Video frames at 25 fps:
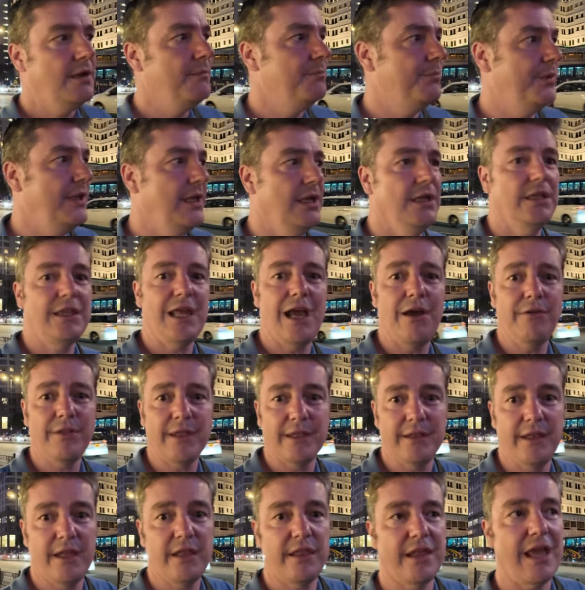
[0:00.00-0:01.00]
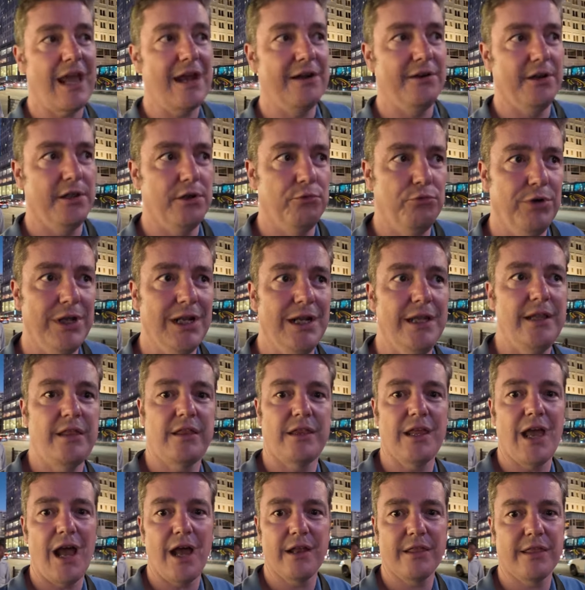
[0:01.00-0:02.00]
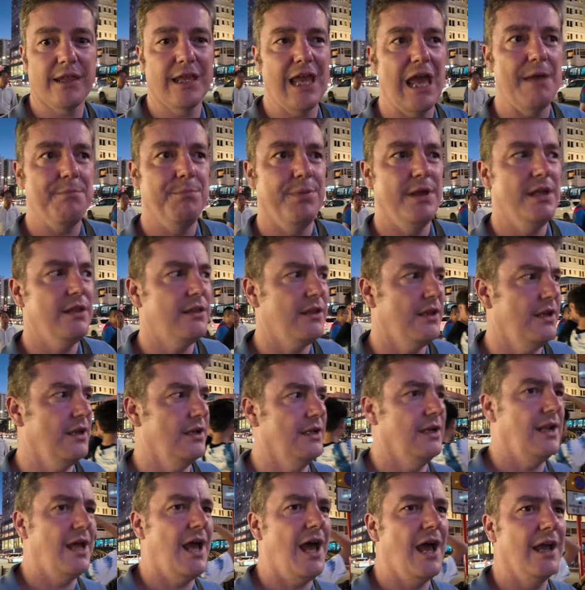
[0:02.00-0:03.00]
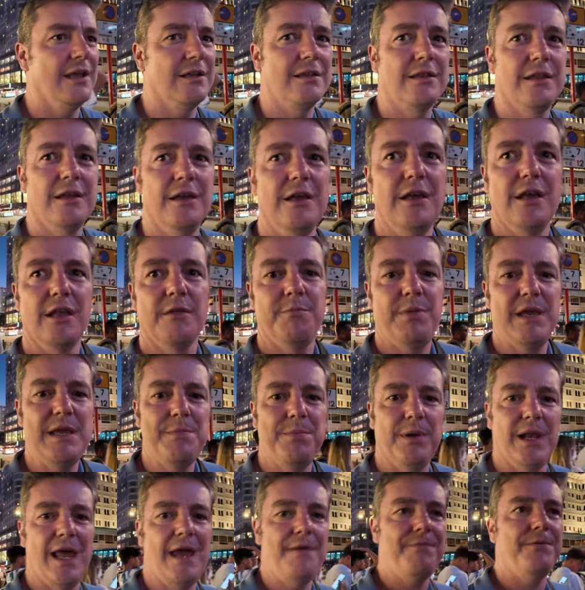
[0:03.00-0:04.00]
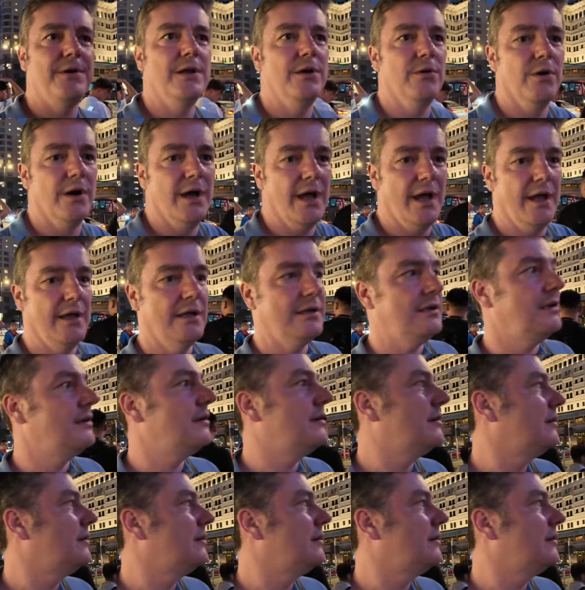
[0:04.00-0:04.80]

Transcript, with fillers: But you can tell that this area really starts to get busy at night. People everywhere.